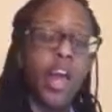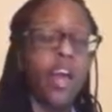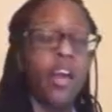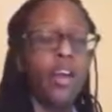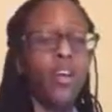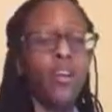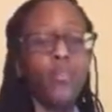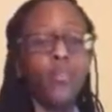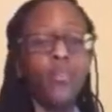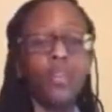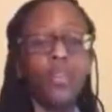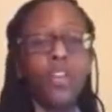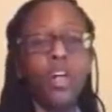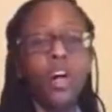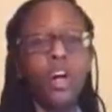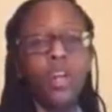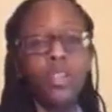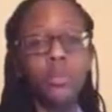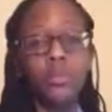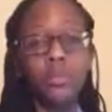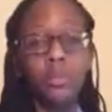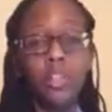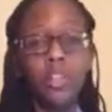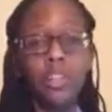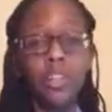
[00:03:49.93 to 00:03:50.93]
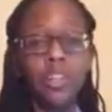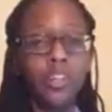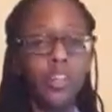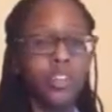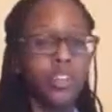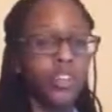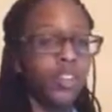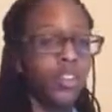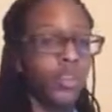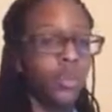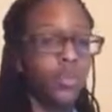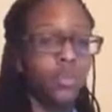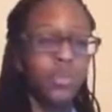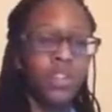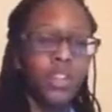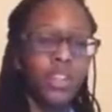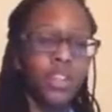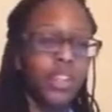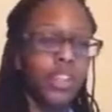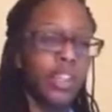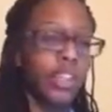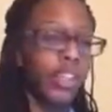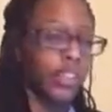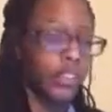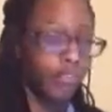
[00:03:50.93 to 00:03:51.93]
and was ultimately
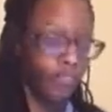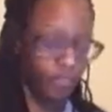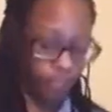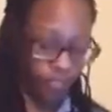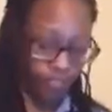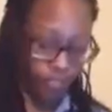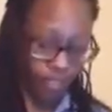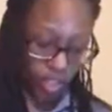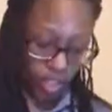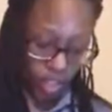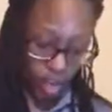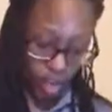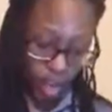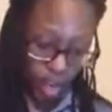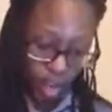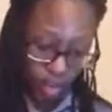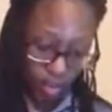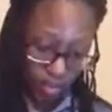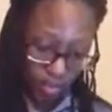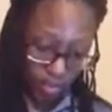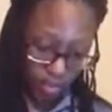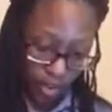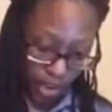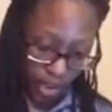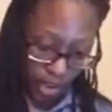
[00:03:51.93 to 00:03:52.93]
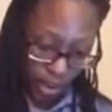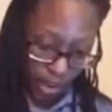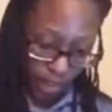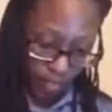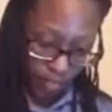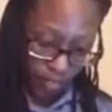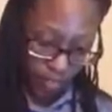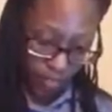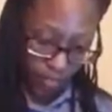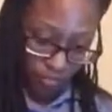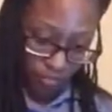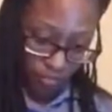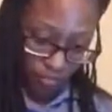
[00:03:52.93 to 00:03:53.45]
completely unfair.